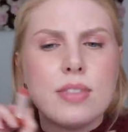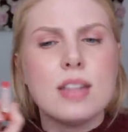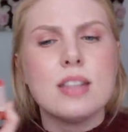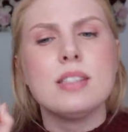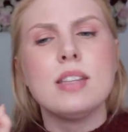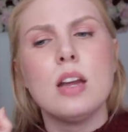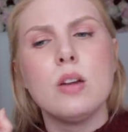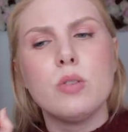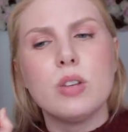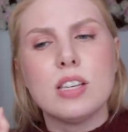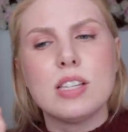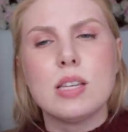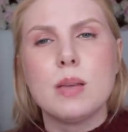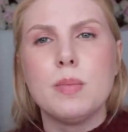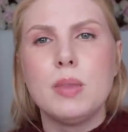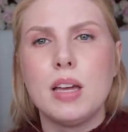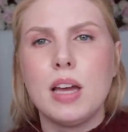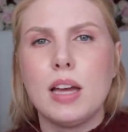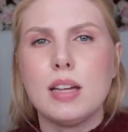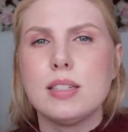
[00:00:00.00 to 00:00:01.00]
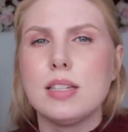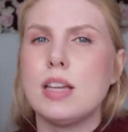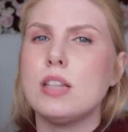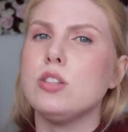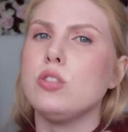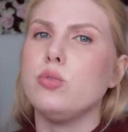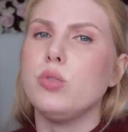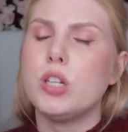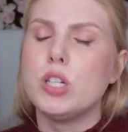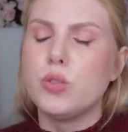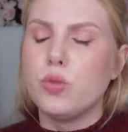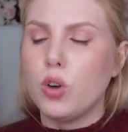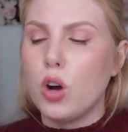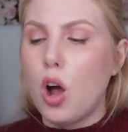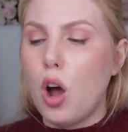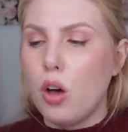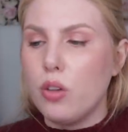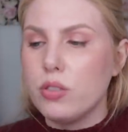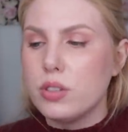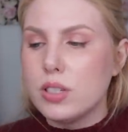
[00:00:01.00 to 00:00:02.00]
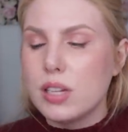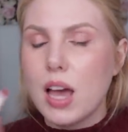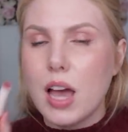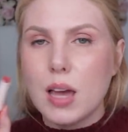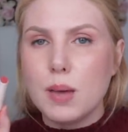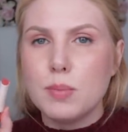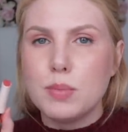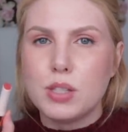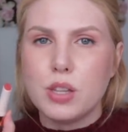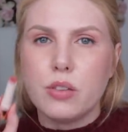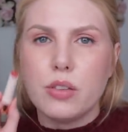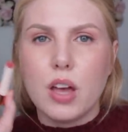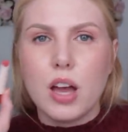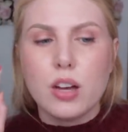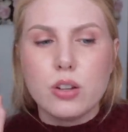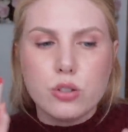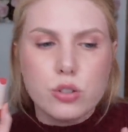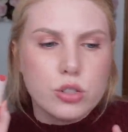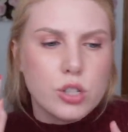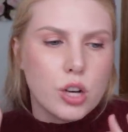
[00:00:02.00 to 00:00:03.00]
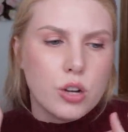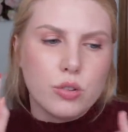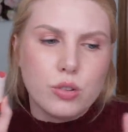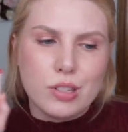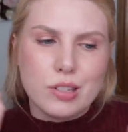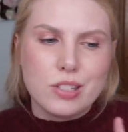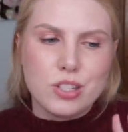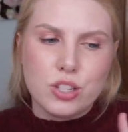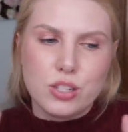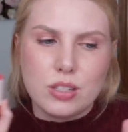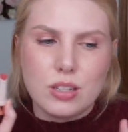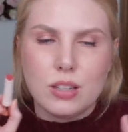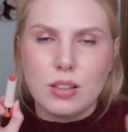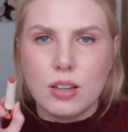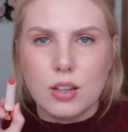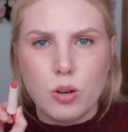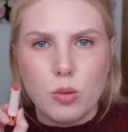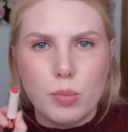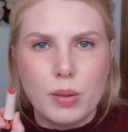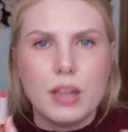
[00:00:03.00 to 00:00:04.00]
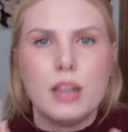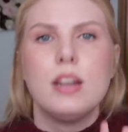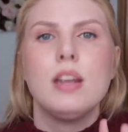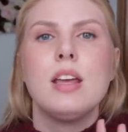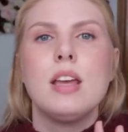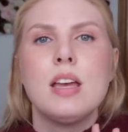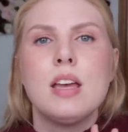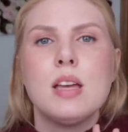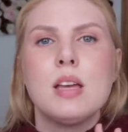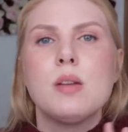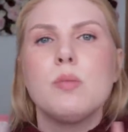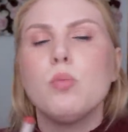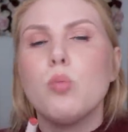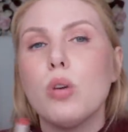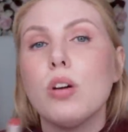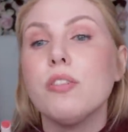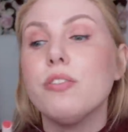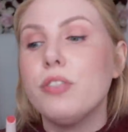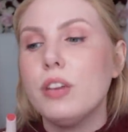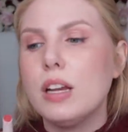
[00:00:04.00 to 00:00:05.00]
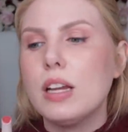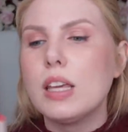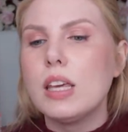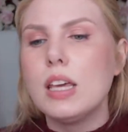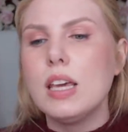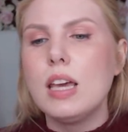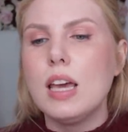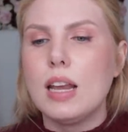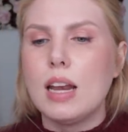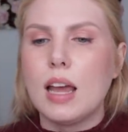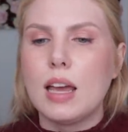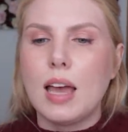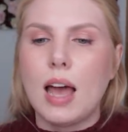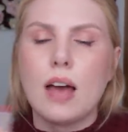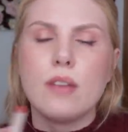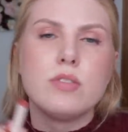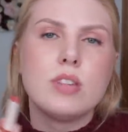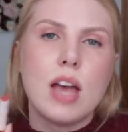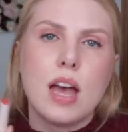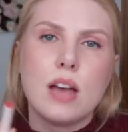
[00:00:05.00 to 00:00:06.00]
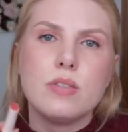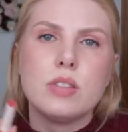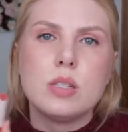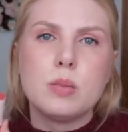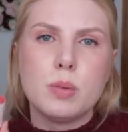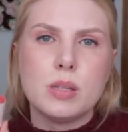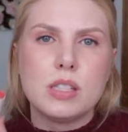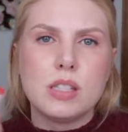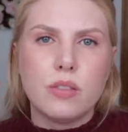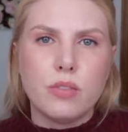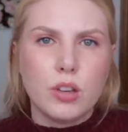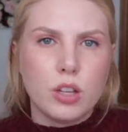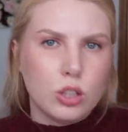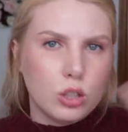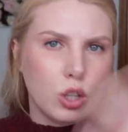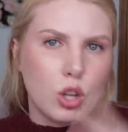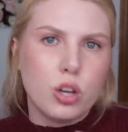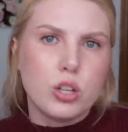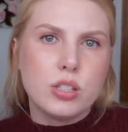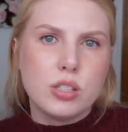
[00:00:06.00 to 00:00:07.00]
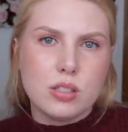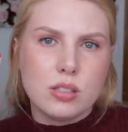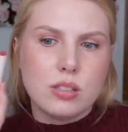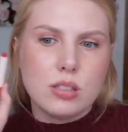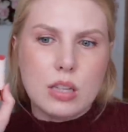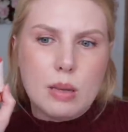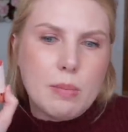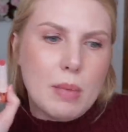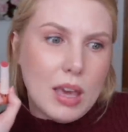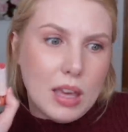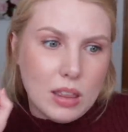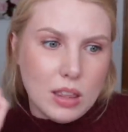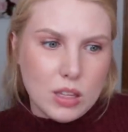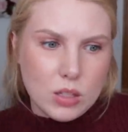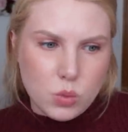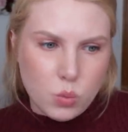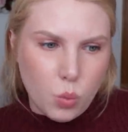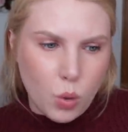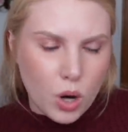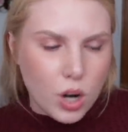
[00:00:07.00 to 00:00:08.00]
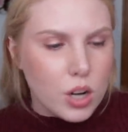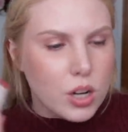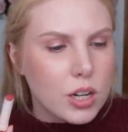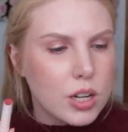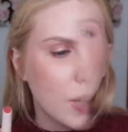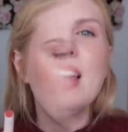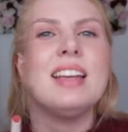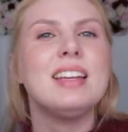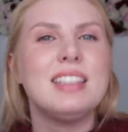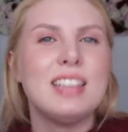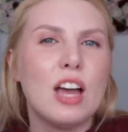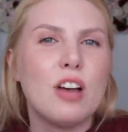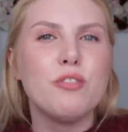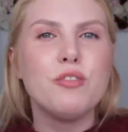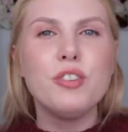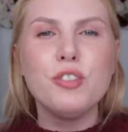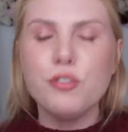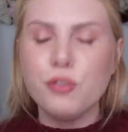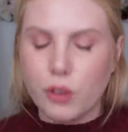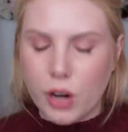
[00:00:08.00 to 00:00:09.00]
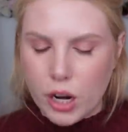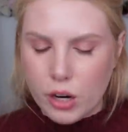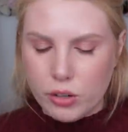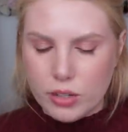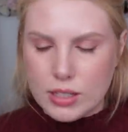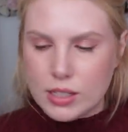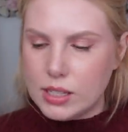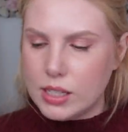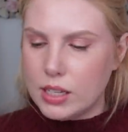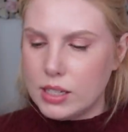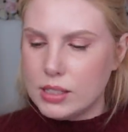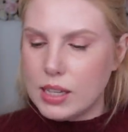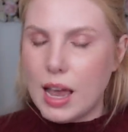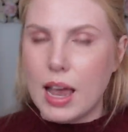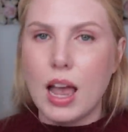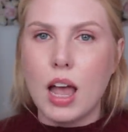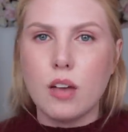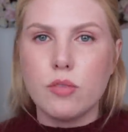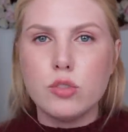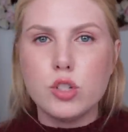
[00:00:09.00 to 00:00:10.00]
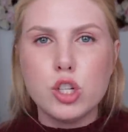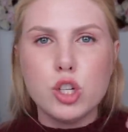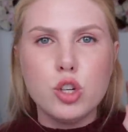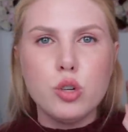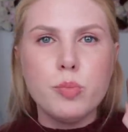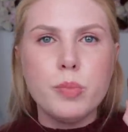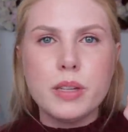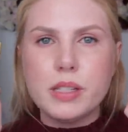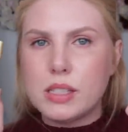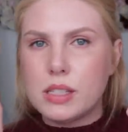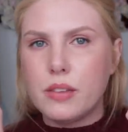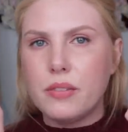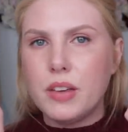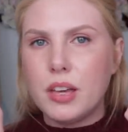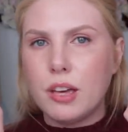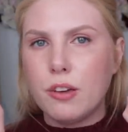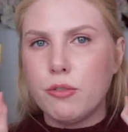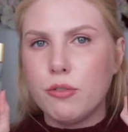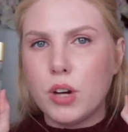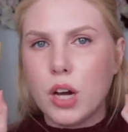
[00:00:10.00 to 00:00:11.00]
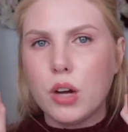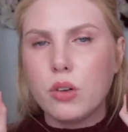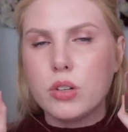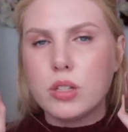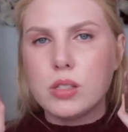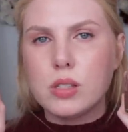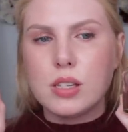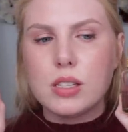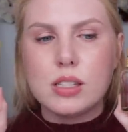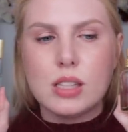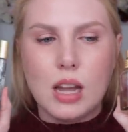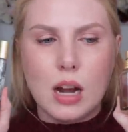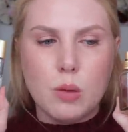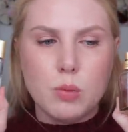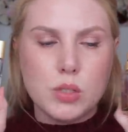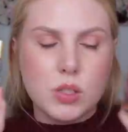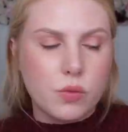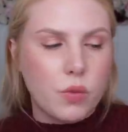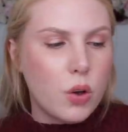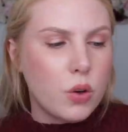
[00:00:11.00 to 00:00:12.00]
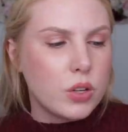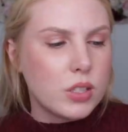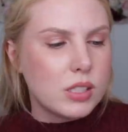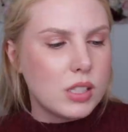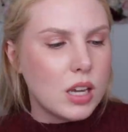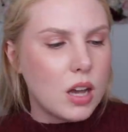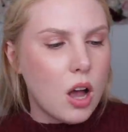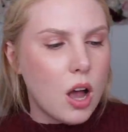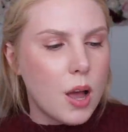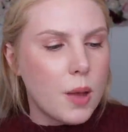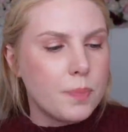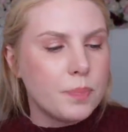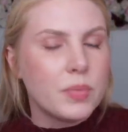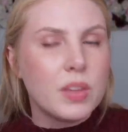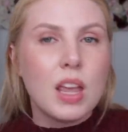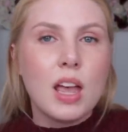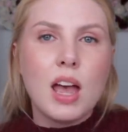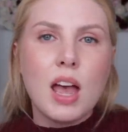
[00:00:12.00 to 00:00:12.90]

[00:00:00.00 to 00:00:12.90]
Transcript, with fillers: And that's not really something I tend to reach for all the time. So the undertone is just a little bit more finicky and I have to have specific looks to make this work. Now for fragrances, I have two Pacifica fragrances that I was focusing on.